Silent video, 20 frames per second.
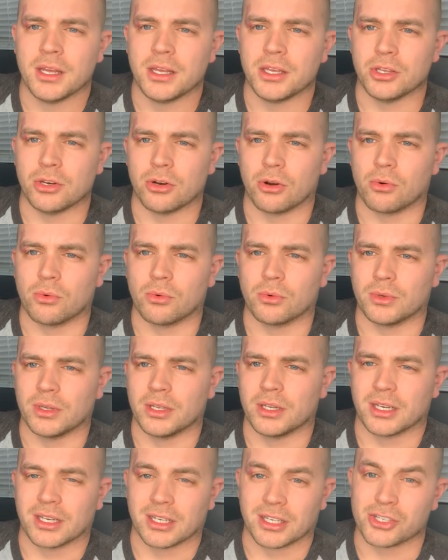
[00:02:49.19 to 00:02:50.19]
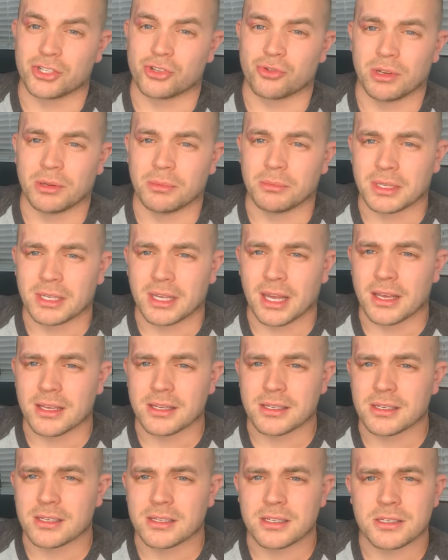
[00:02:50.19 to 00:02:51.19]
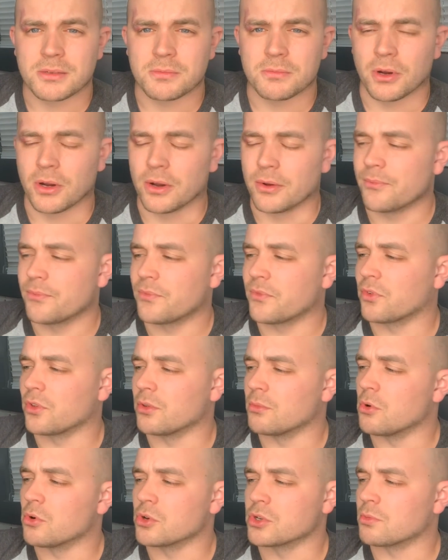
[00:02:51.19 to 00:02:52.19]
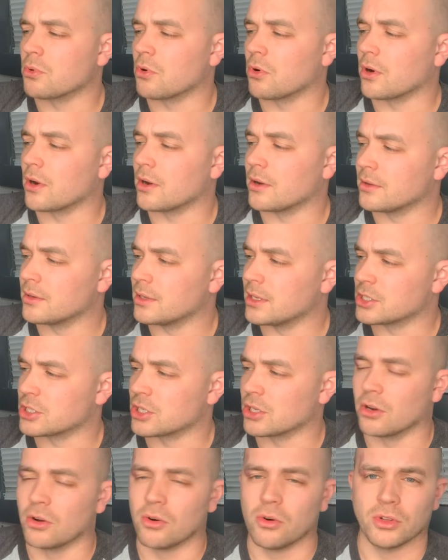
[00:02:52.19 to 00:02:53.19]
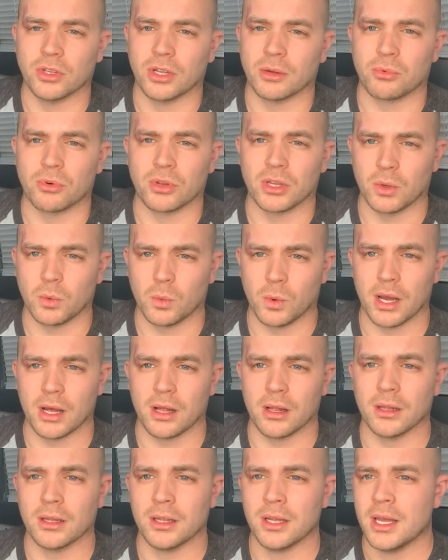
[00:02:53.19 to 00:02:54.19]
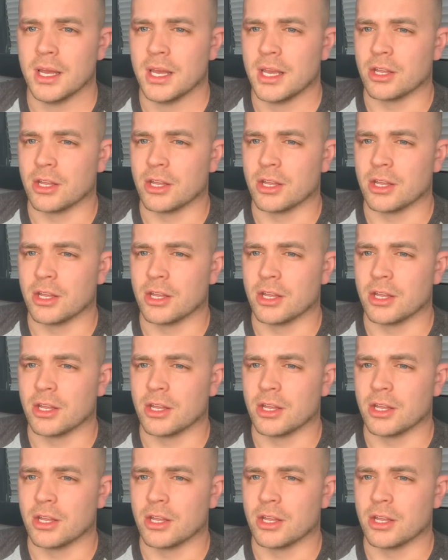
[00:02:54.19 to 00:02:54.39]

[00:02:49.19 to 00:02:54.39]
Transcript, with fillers: in extreme cases, but for the most part, it's going to hold up really well.